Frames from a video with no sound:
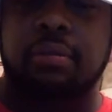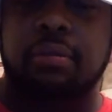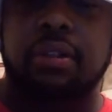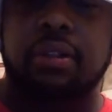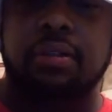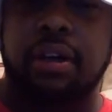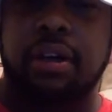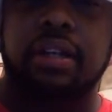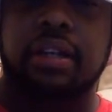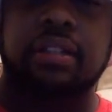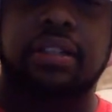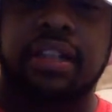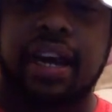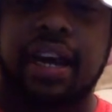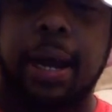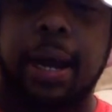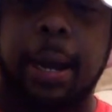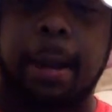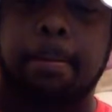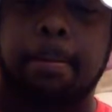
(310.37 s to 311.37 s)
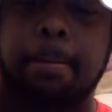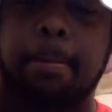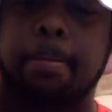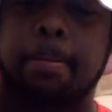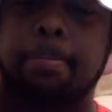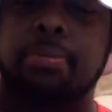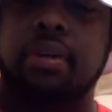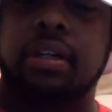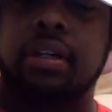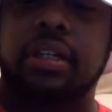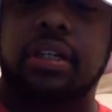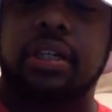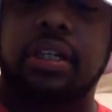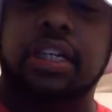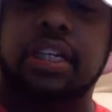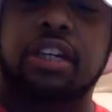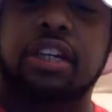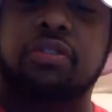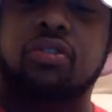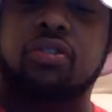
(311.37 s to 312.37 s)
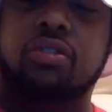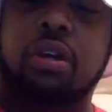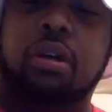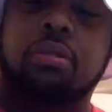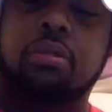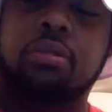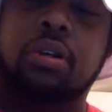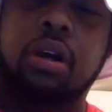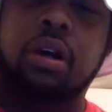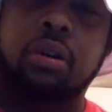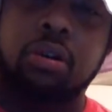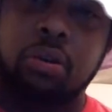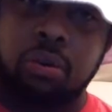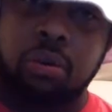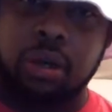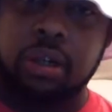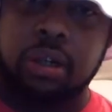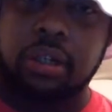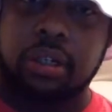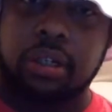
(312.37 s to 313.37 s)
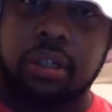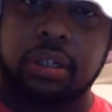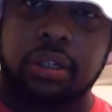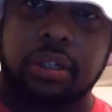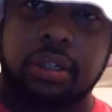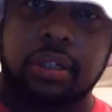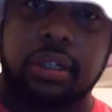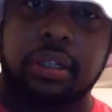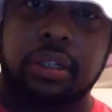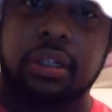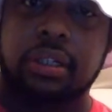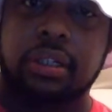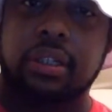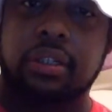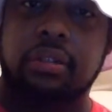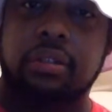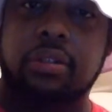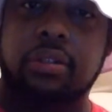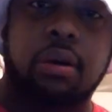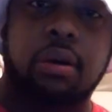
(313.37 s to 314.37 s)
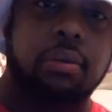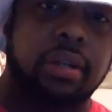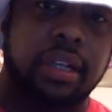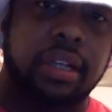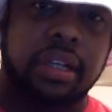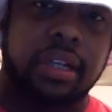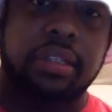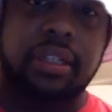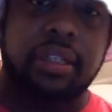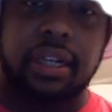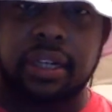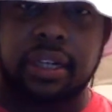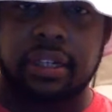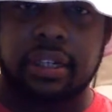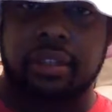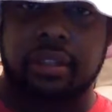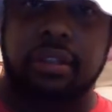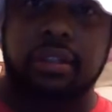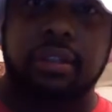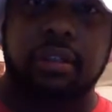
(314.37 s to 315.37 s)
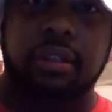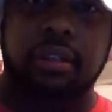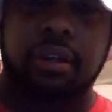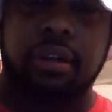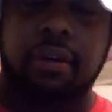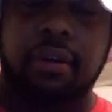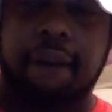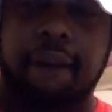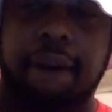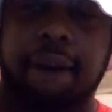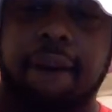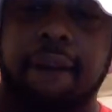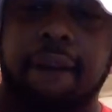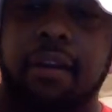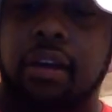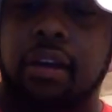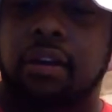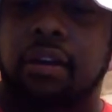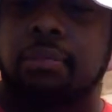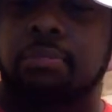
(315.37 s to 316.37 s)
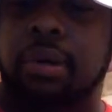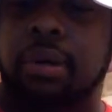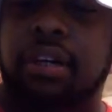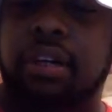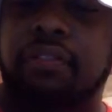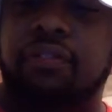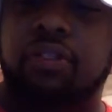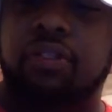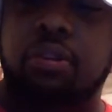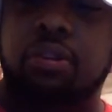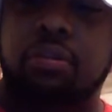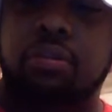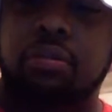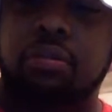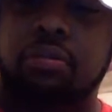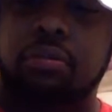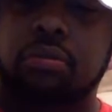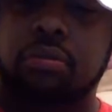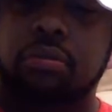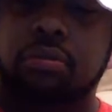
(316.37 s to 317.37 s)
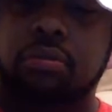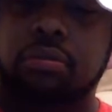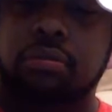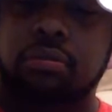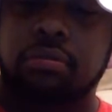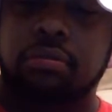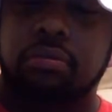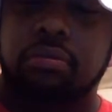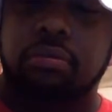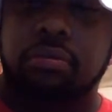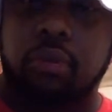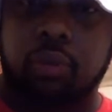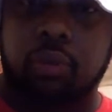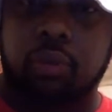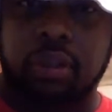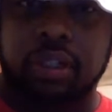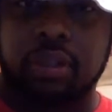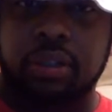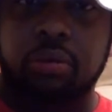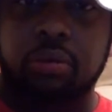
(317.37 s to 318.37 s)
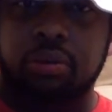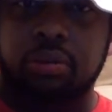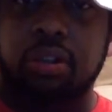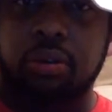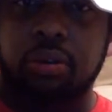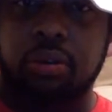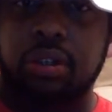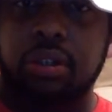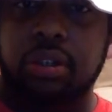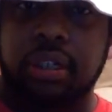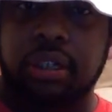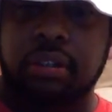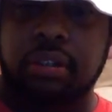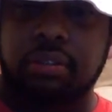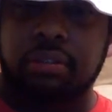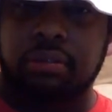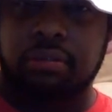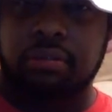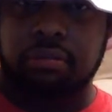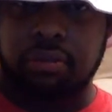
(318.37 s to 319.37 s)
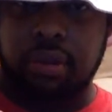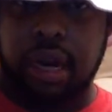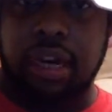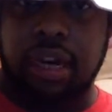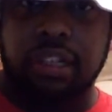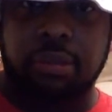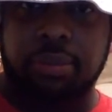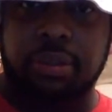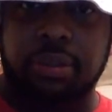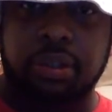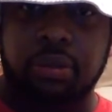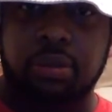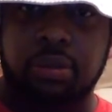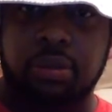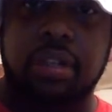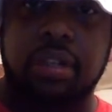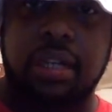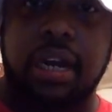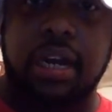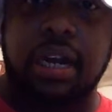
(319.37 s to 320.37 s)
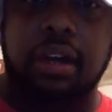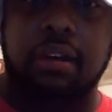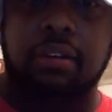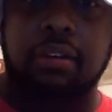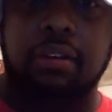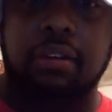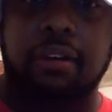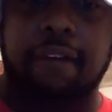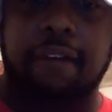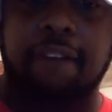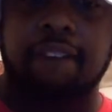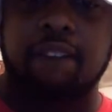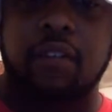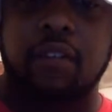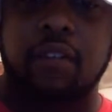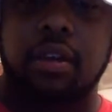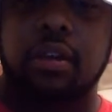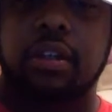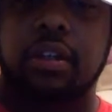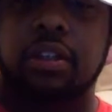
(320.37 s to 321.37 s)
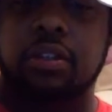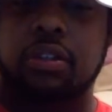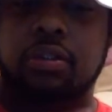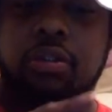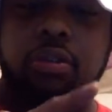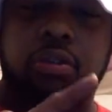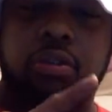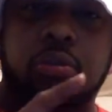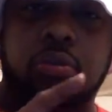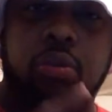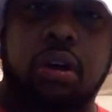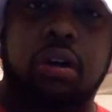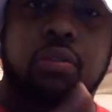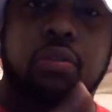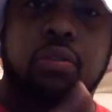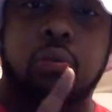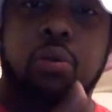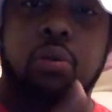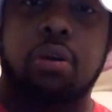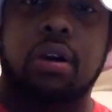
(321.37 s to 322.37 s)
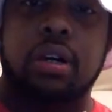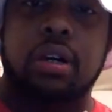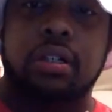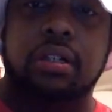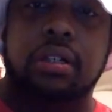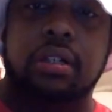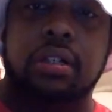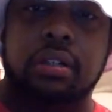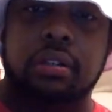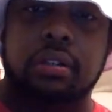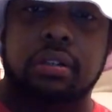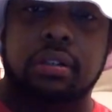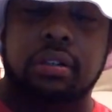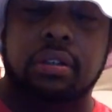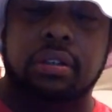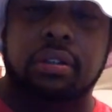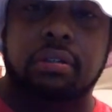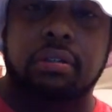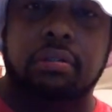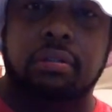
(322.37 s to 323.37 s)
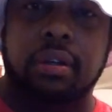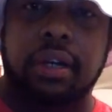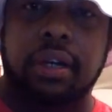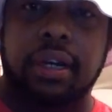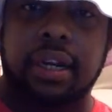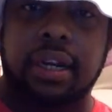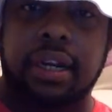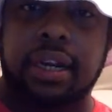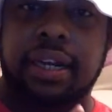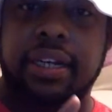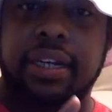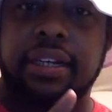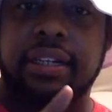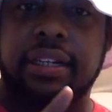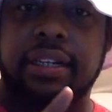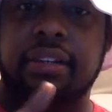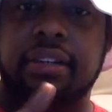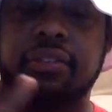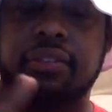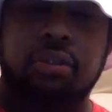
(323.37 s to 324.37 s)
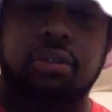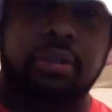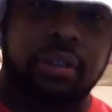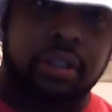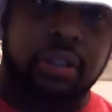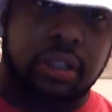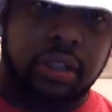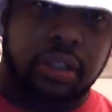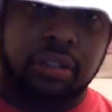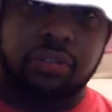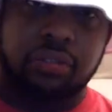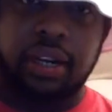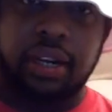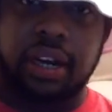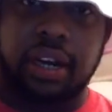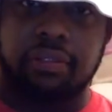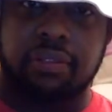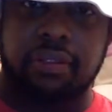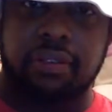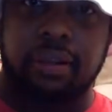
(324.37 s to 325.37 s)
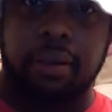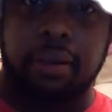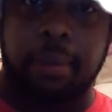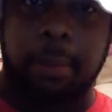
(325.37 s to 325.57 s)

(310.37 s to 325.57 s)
When you at a job, if you don't go to work, you don't get a check. But when you doing it entrepreneur style, you do the work once, and it gives you results forever.